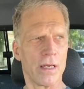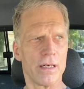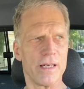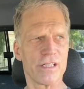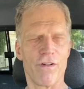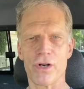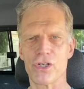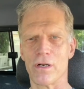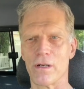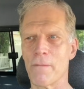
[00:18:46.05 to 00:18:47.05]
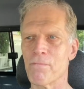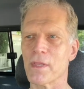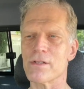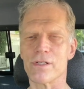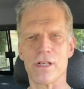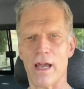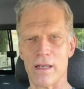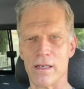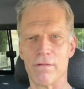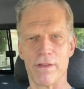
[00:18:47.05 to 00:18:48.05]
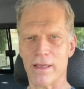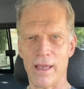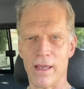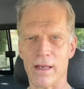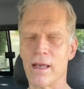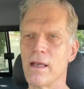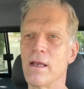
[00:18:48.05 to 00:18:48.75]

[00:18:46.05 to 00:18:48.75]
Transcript: dysfunctional society of the gang.